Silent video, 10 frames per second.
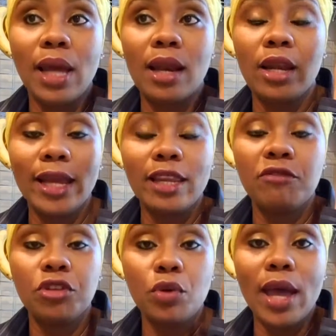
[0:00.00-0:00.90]
that like the
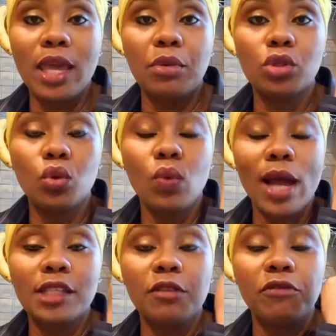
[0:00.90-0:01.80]
video are able to
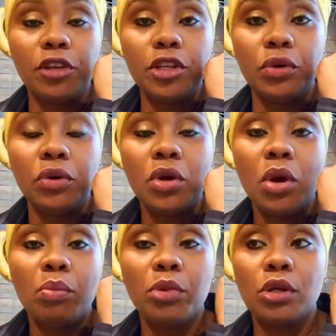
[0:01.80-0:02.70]
watch the video.
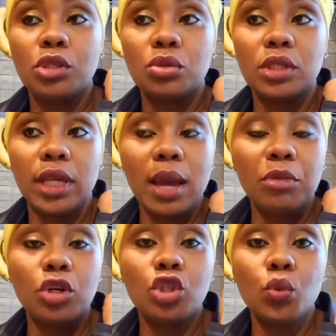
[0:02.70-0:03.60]
But today
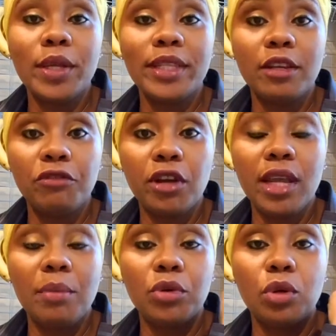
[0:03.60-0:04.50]
I'm going to do it
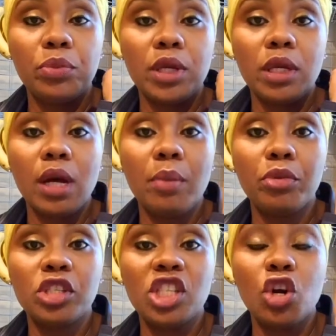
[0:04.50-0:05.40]
differently. I'm going to be
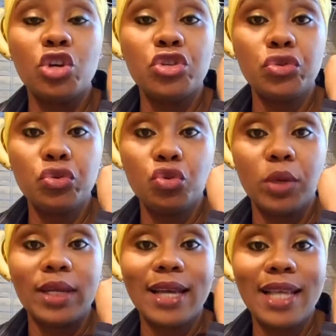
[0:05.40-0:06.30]
posting it on
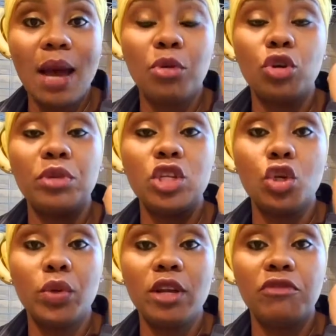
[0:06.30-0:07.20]
YouTube, and that's how I'm going to be
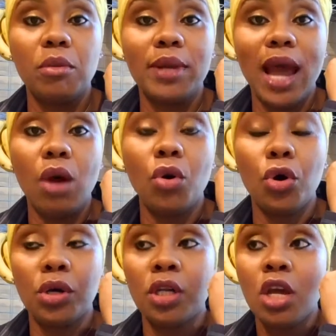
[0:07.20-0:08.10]
doing it from now
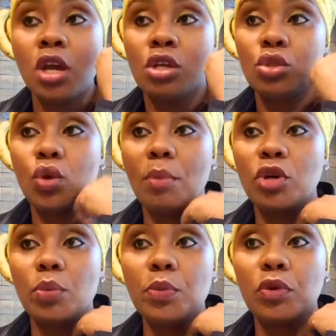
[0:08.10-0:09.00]
on. So I'm
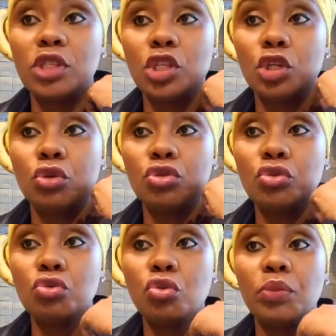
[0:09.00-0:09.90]
going to be posting it to
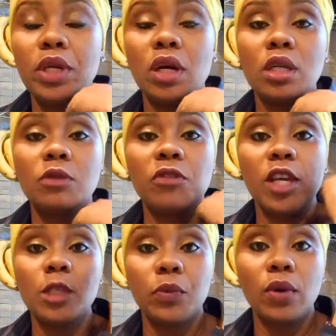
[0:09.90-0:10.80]
YouTube because
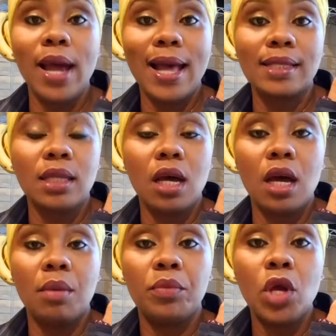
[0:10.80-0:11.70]
Facebook has
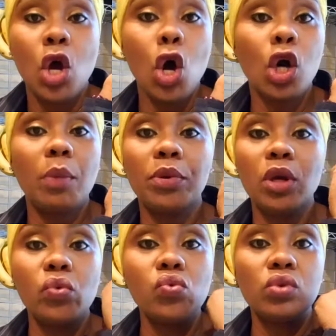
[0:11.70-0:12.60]
a
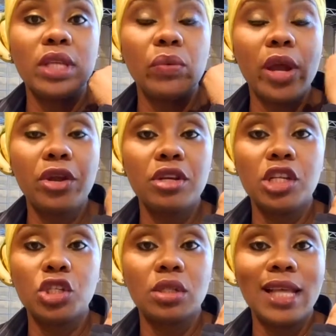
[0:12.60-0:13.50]
couple of rules and
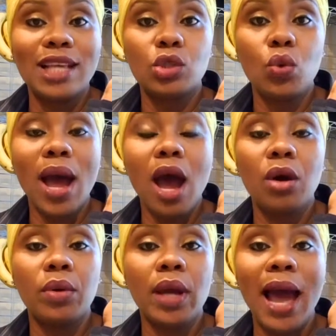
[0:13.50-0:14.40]
regulations as to
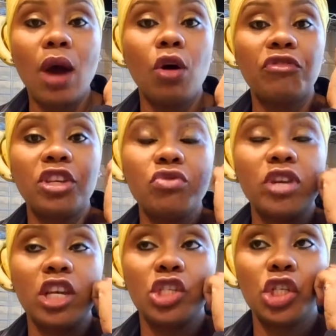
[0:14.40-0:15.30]
how often
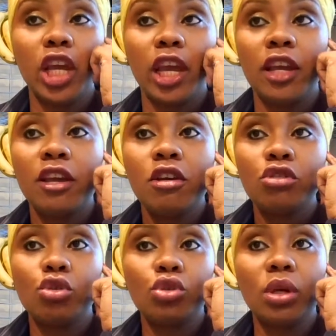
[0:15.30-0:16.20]
you can share.
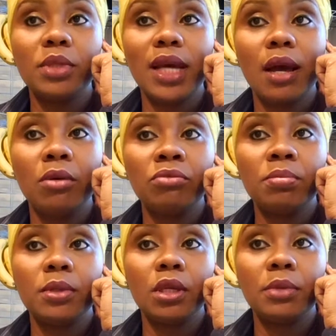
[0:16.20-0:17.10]
So
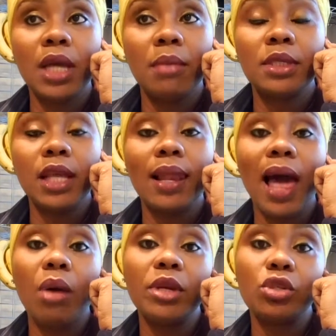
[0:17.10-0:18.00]
sometimes they
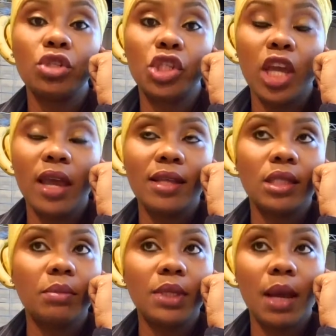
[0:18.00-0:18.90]
allow me to share and
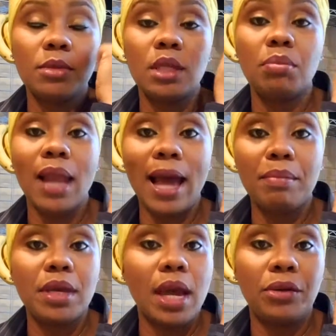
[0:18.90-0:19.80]
sometimes they
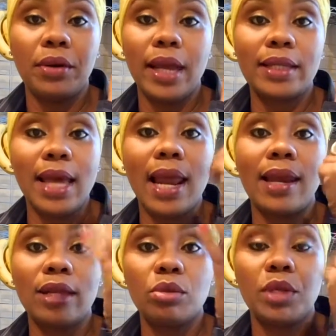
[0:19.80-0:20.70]
block me. I don't like that. I
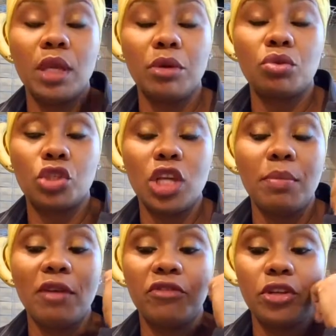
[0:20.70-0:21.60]
like to be able to
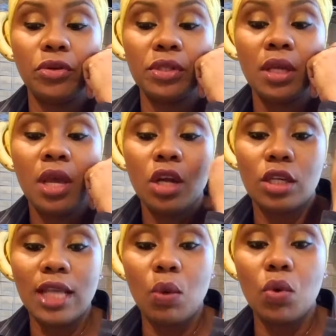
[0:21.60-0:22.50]
share my videos
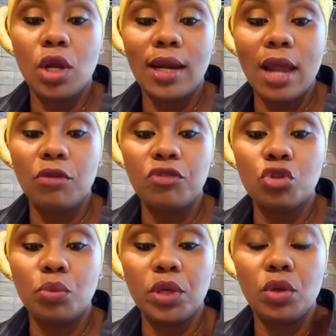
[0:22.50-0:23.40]
because I want a lot of
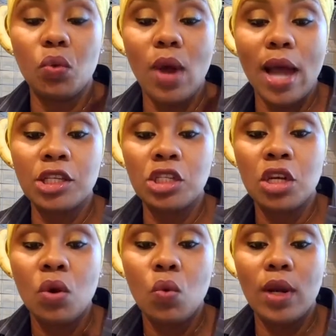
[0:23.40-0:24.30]
you to be able to watch
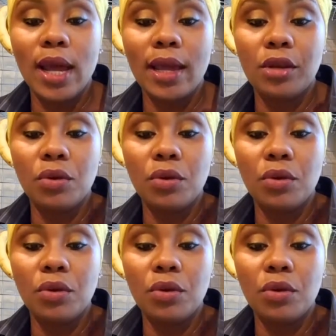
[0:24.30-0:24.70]
what